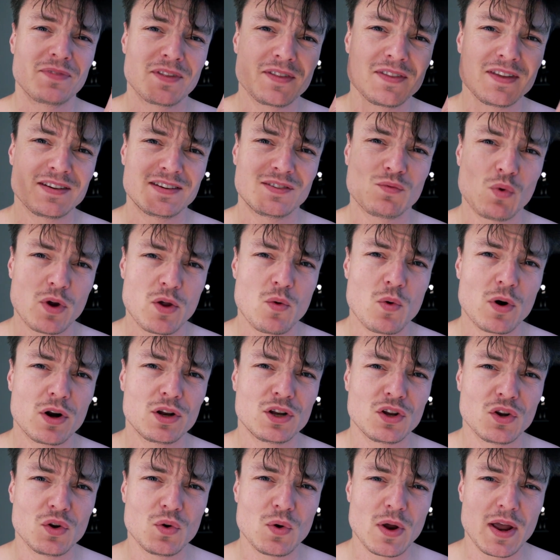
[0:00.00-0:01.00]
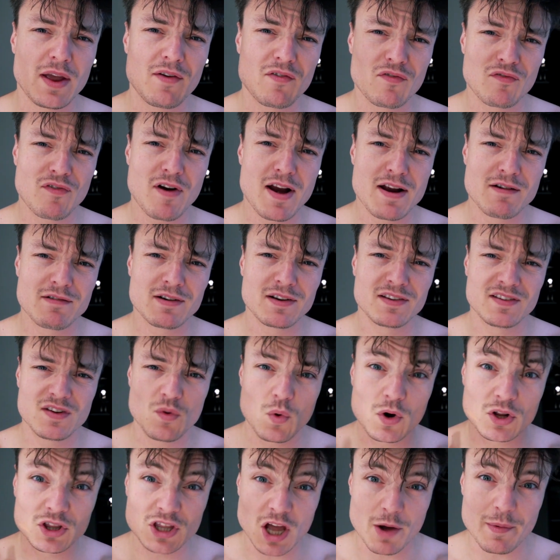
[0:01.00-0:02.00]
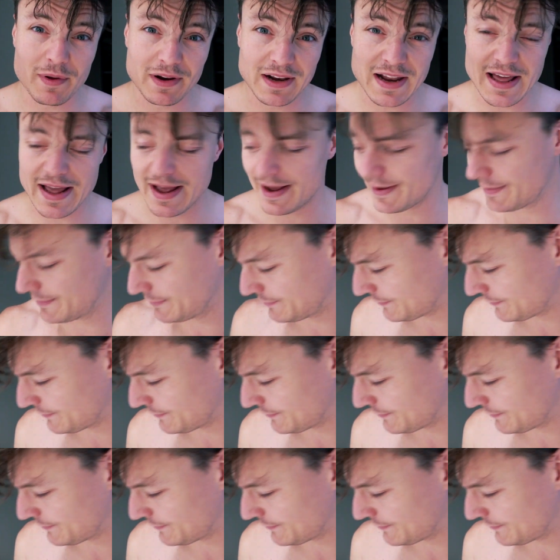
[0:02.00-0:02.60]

This is what you want to do in fragrance, you want to double layer.